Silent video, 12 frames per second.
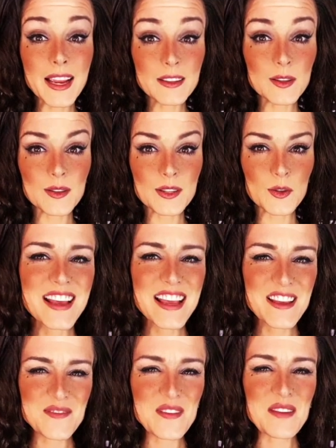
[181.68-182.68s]
know that you could
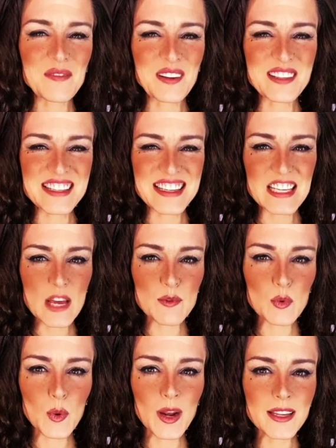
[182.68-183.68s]
emerge anytime you
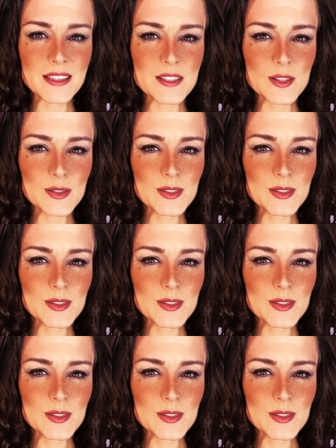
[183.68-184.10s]
wanted to.